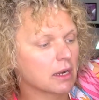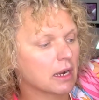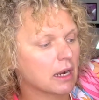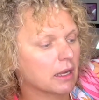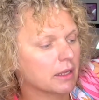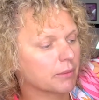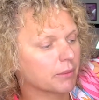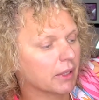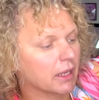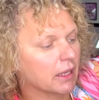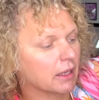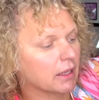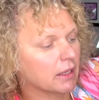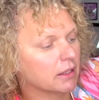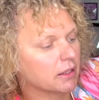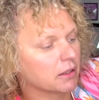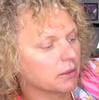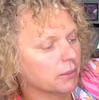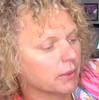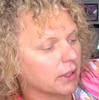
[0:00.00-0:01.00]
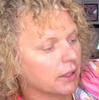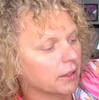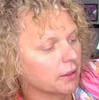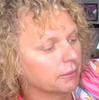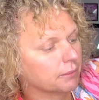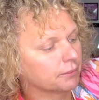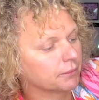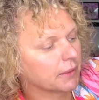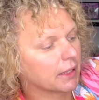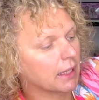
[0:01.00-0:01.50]
and then we get into the wig,
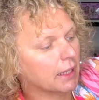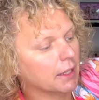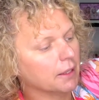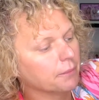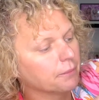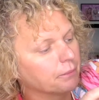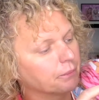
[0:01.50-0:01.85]
okay?